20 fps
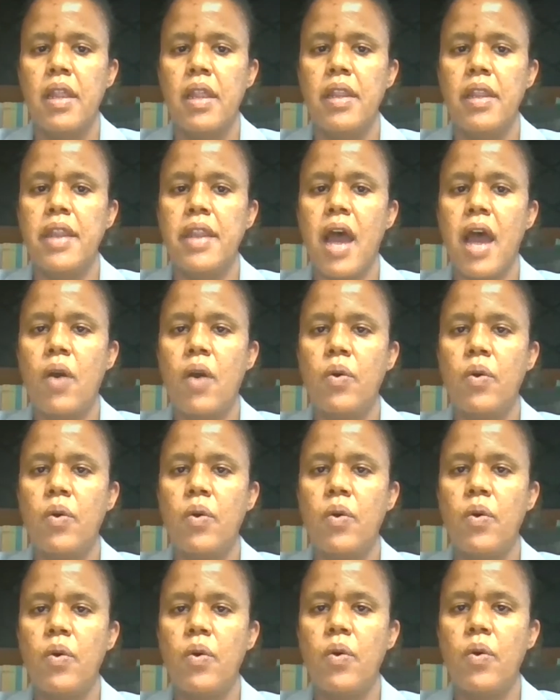Now,
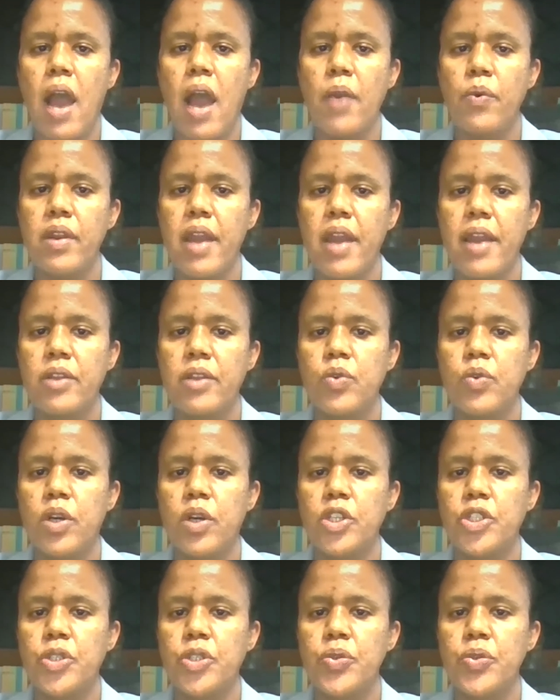I would like to
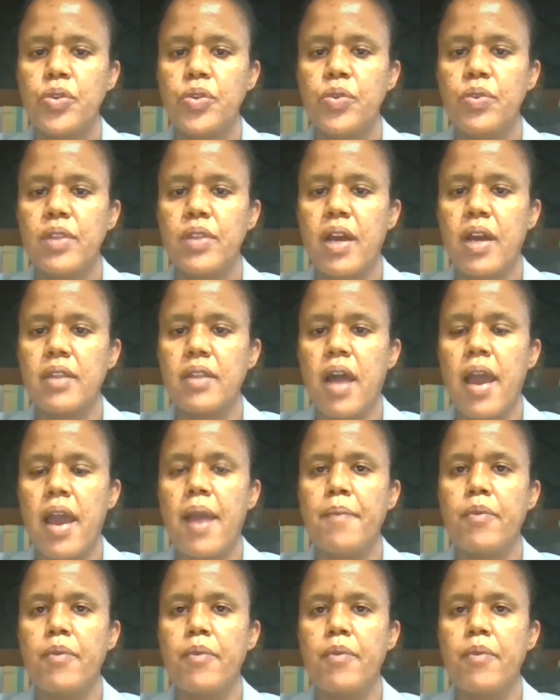assure you that I
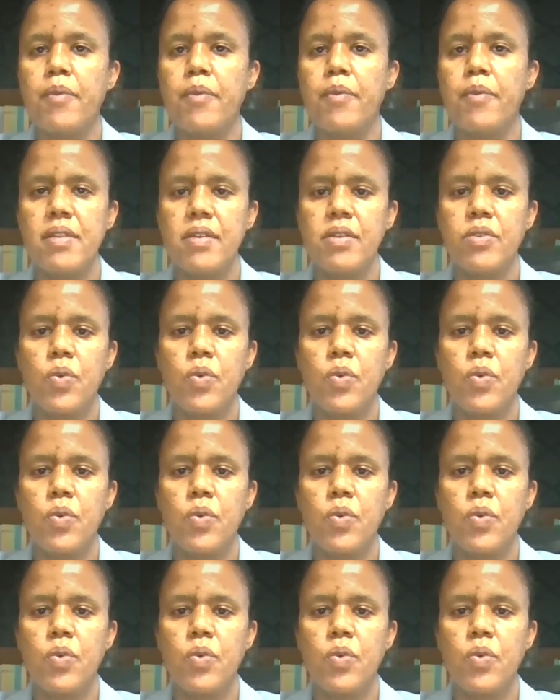am committed